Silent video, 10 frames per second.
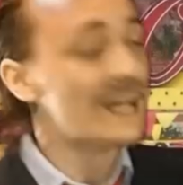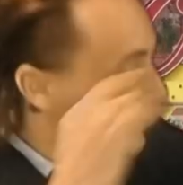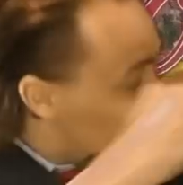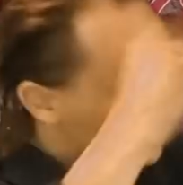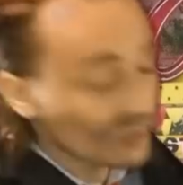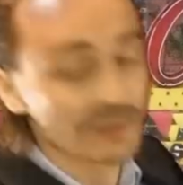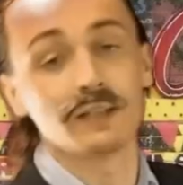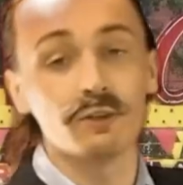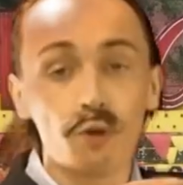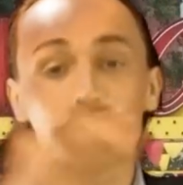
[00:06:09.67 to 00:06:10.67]
Get you in
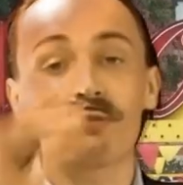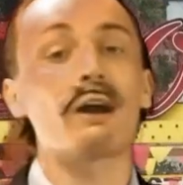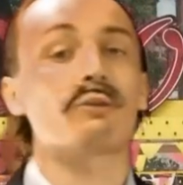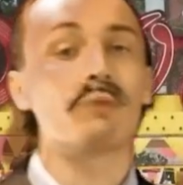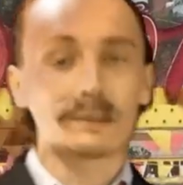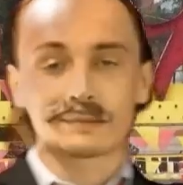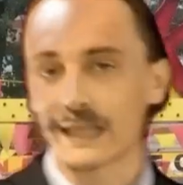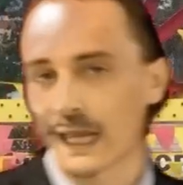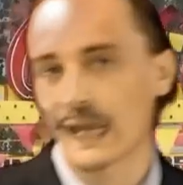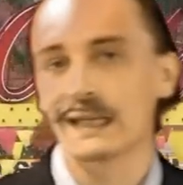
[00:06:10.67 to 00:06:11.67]
a new fuck whip today.